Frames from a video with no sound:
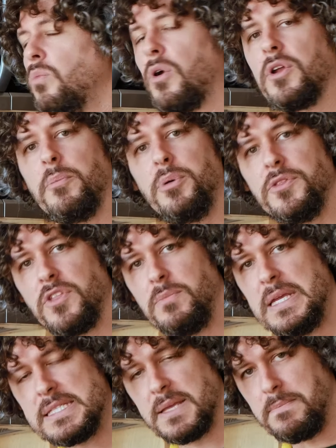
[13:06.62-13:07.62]
We're gonna put the
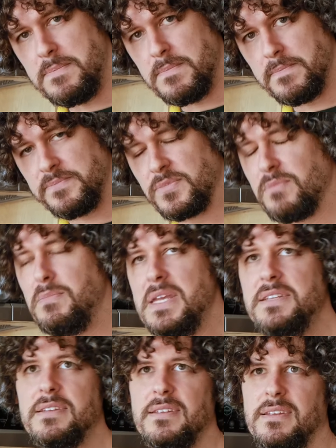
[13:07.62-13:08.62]
meat to
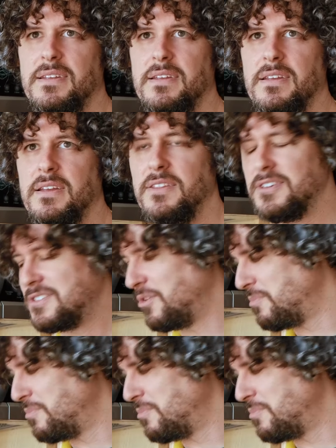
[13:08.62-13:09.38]
meat. There's no